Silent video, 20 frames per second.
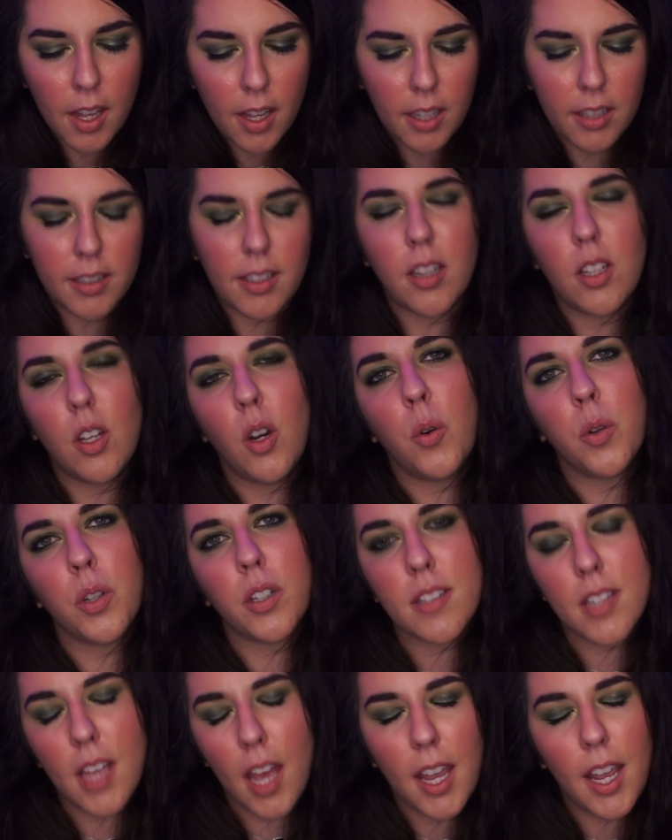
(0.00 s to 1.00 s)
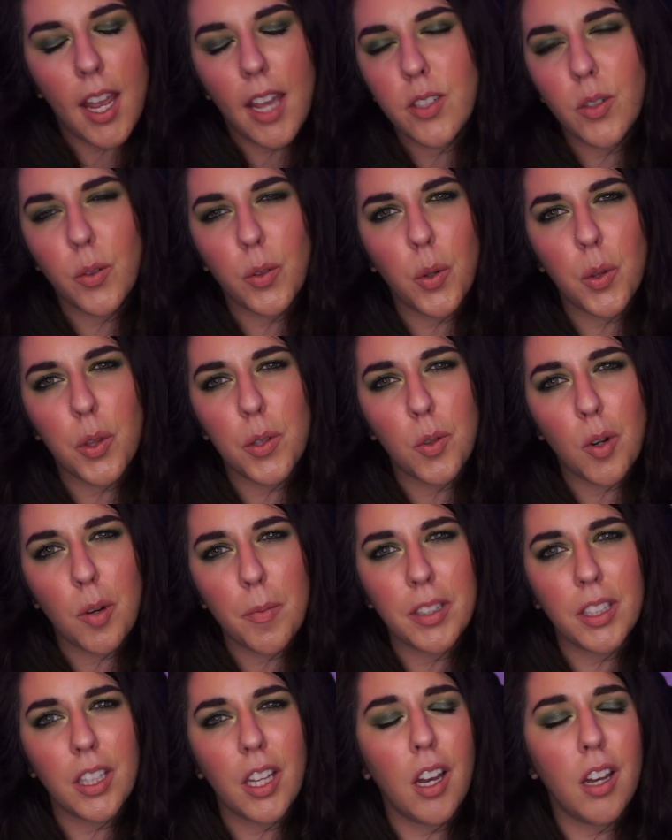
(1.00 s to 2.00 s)
And then the Oden's Eye, I don't know the
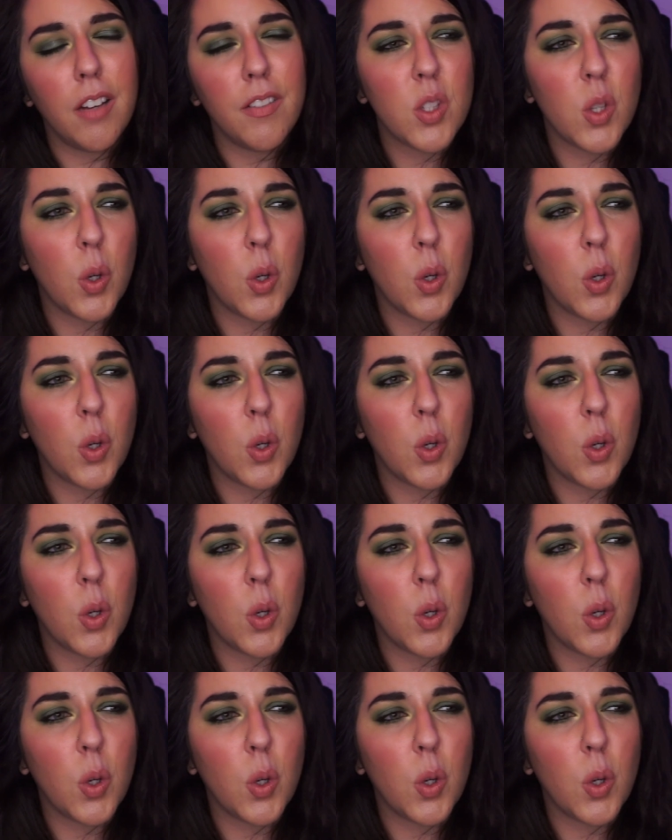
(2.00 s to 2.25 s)
formula of.